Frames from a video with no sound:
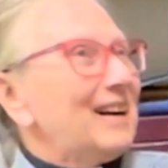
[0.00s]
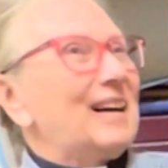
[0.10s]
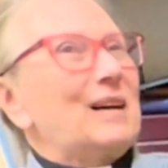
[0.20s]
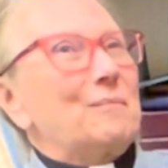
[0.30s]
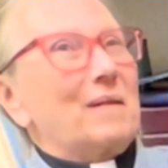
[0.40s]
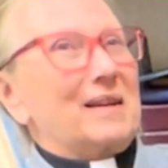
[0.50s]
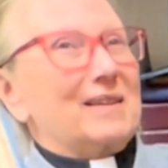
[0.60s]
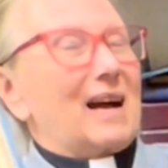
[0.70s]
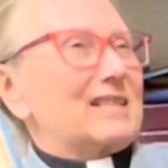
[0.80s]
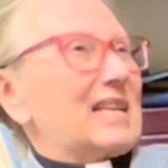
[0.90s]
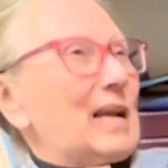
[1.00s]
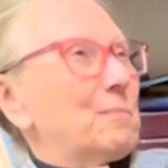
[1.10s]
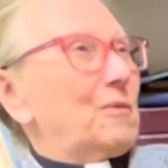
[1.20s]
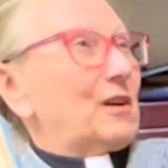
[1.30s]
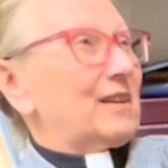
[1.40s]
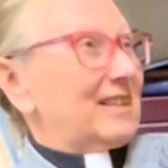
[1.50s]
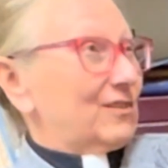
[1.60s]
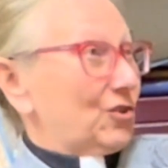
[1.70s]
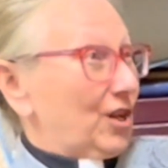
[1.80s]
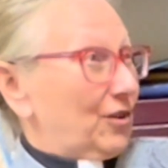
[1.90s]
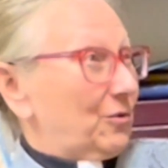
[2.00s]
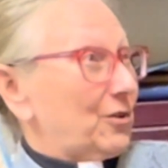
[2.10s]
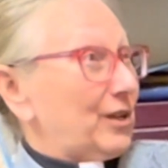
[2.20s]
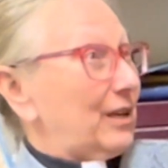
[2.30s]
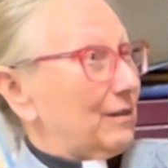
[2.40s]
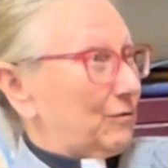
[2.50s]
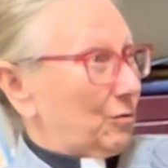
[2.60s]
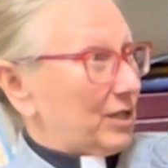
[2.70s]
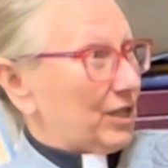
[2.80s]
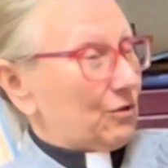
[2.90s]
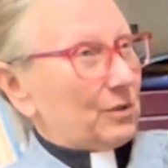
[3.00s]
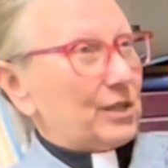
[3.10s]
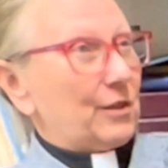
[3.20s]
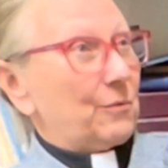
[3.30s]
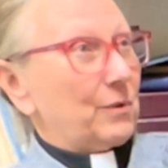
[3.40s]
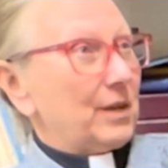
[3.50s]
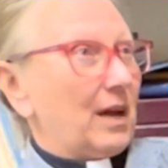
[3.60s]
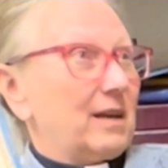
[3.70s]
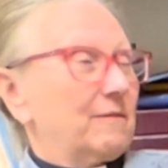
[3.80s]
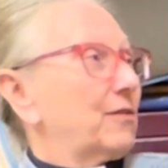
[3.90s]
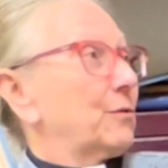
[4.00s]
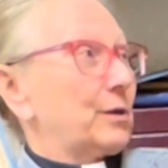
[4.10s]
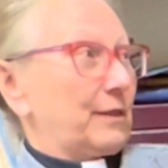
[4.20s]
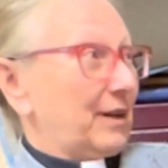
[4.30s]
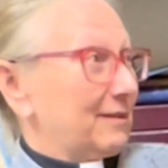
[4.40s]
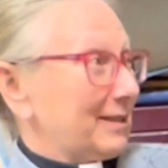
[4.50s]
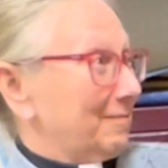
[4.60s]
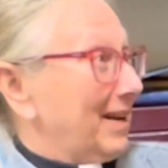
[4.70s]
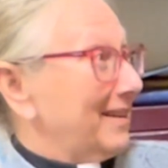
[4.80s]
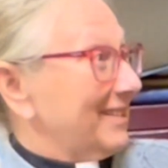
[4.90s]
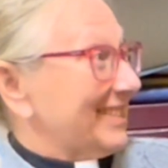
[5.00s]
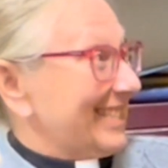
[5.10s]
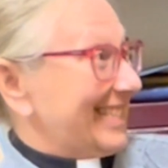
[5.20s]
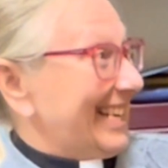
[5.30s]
um, and I bought it in January of 2023. I have 30,000 miles